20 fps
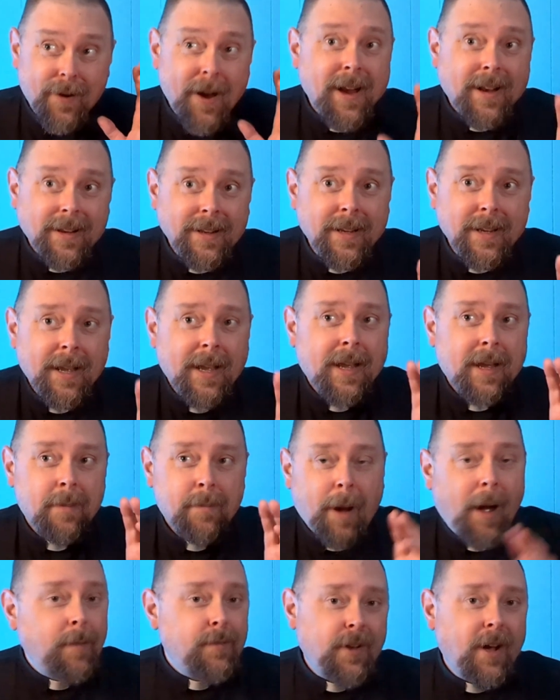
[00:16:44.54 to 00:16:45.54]
frankly,
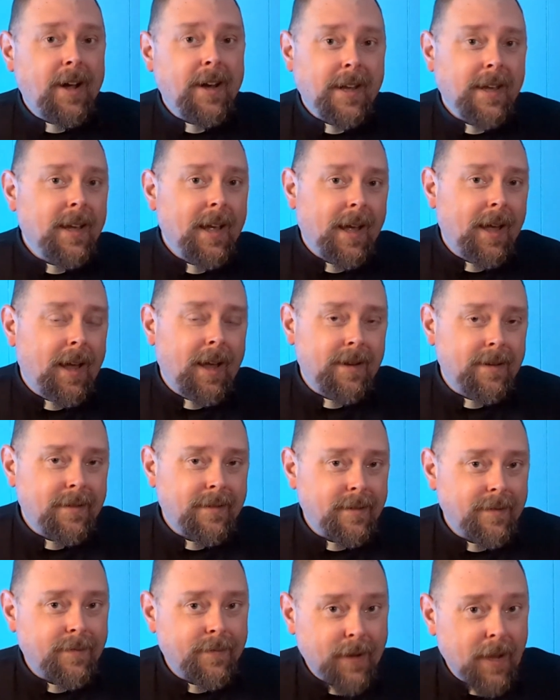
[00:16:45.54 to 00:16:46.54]
Bob Johnny
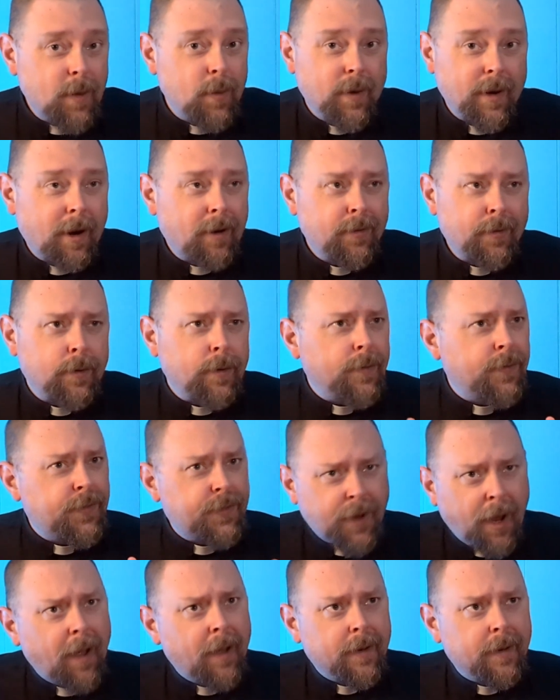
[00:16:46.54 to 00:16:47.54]
and Fleetwood are sort of
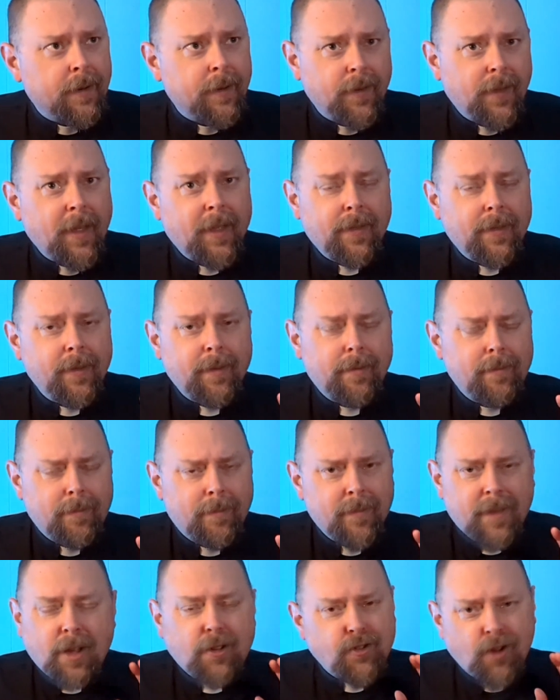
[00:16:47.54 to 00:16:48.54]
stunned that
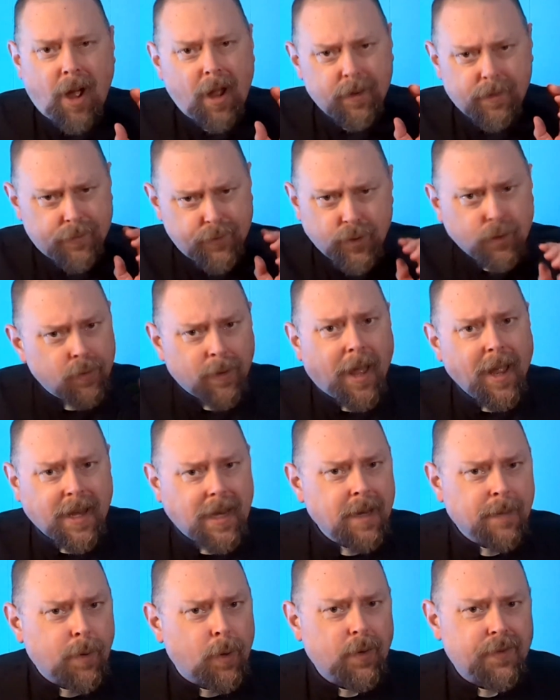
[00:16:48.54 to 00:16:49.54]
they shot 2
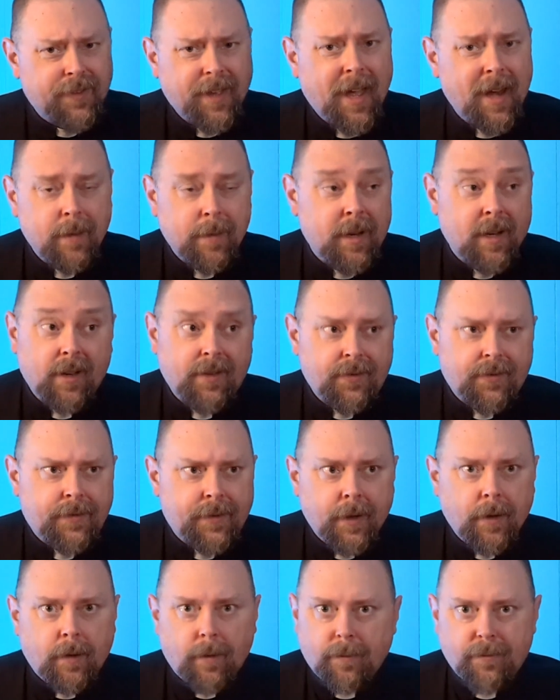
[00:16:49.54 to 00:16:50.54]
lightning bolts at him and he's
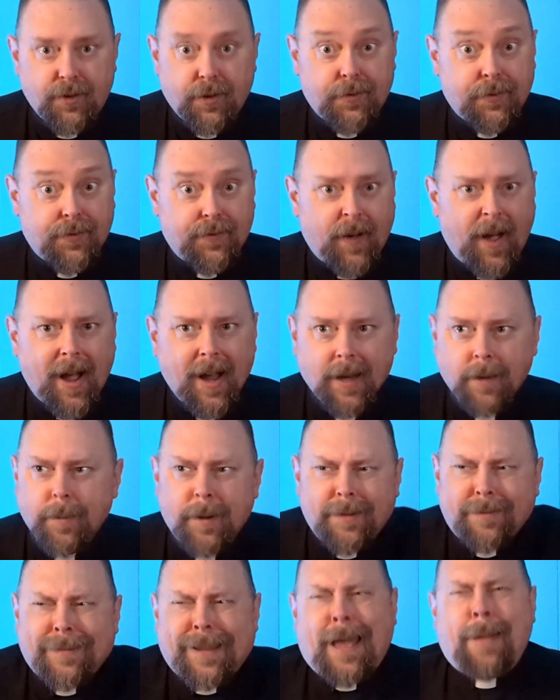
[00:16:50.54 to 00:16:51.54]
still just fine,
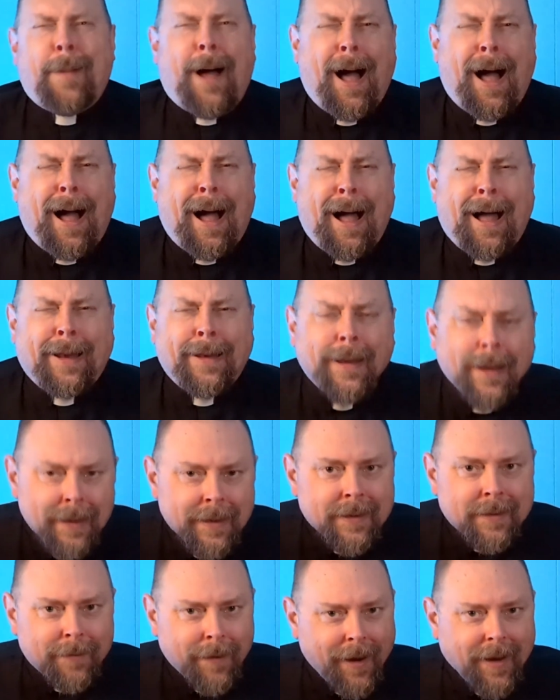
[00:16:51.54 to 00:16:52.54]
but come on,
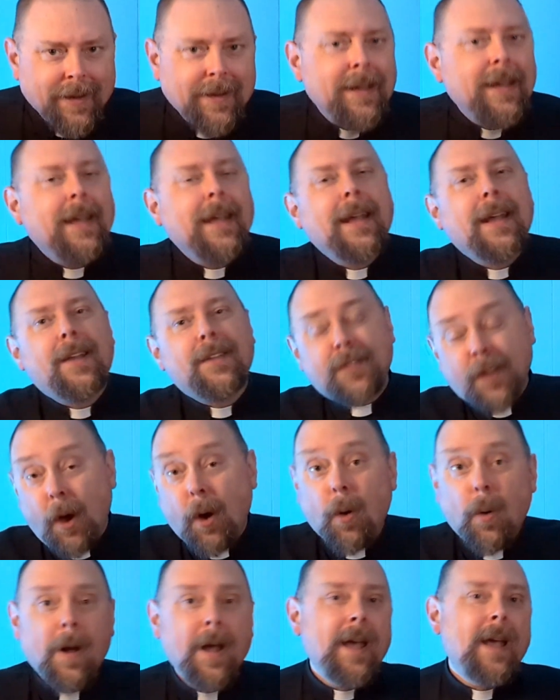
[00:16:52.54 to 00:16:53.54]
right?
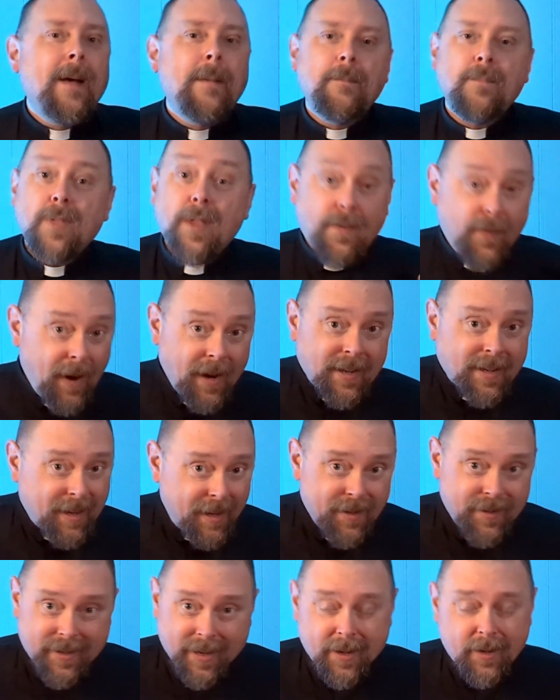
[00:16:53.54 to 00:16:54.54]
So, the fight
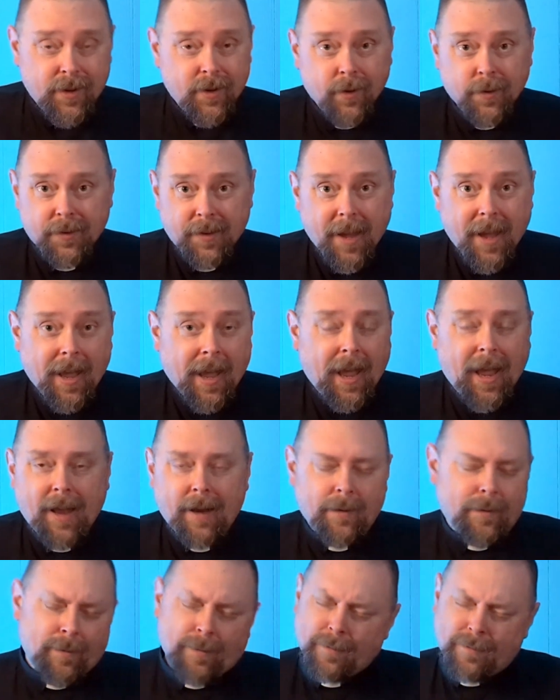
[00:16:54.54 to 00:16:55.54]
continues.
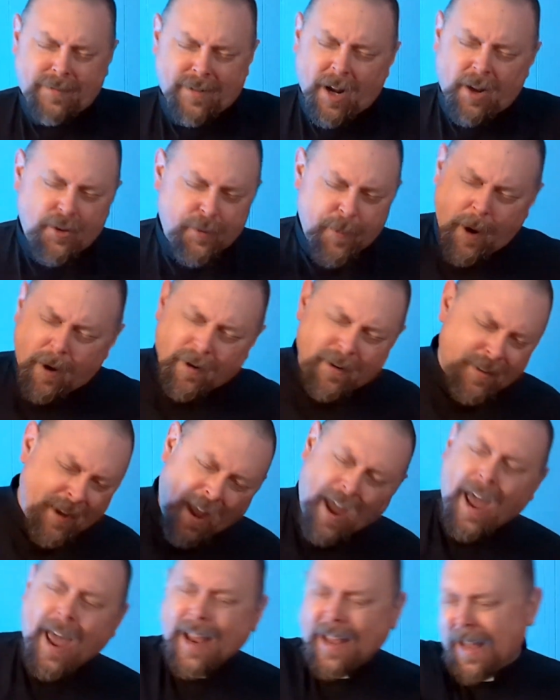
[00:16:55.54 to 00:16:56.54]
Touchberry is
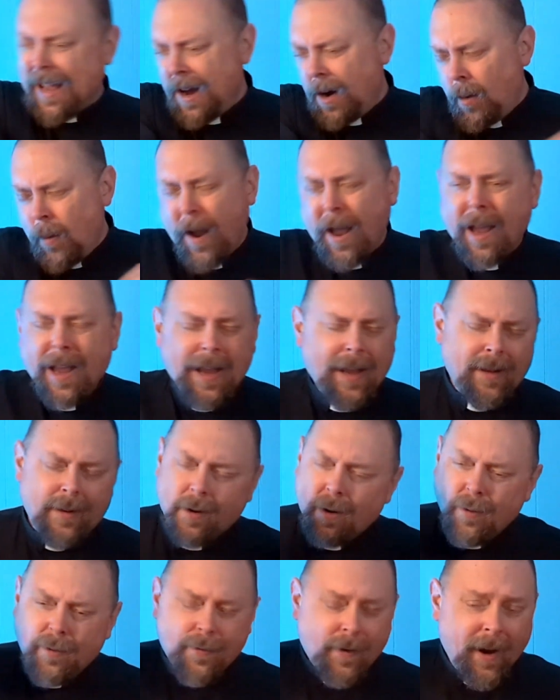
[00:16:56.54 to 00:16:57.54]
hacking away.
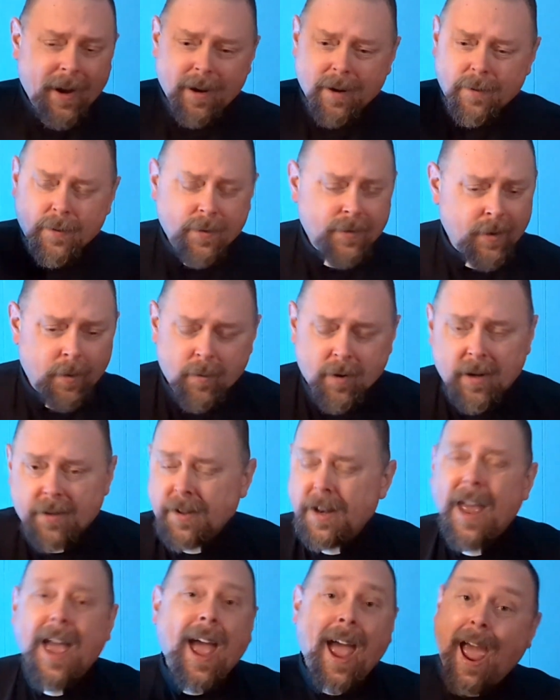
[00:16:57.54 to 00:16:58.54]
No fire for some
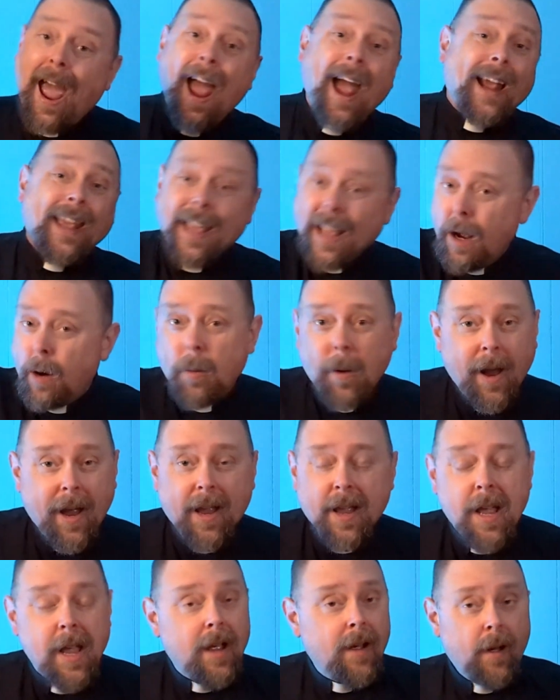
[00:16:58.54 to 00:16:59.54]
reason. Hacking
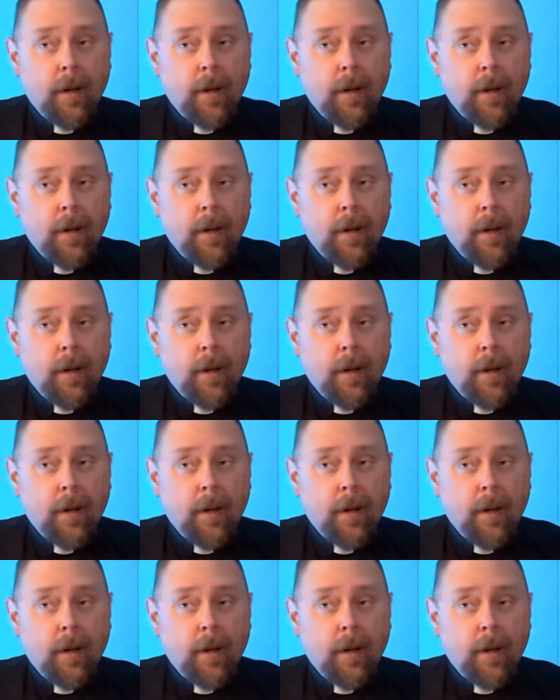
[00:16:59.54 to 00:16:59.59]
away.